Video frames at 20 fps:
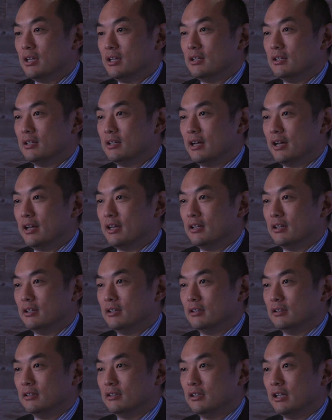in
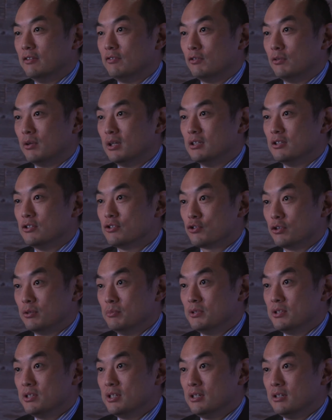a level 1
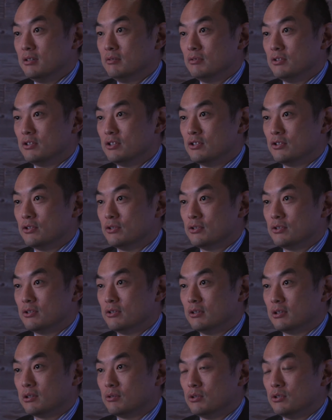trauma centre, which is
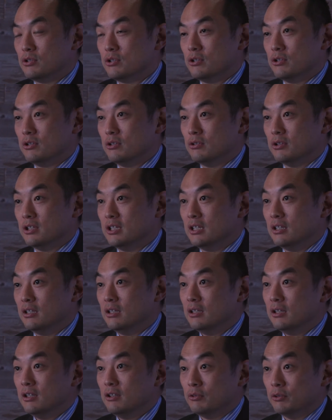also a quaternary
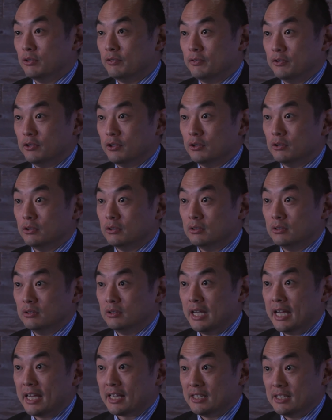referral
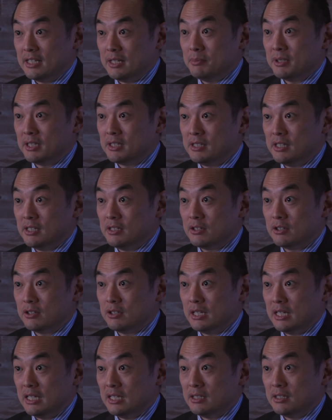academic centre
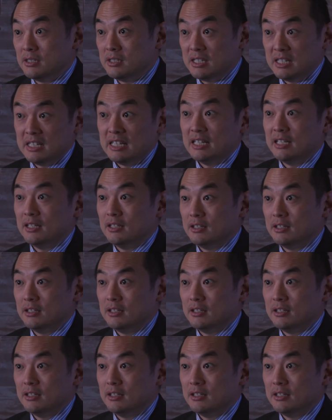in Sydney,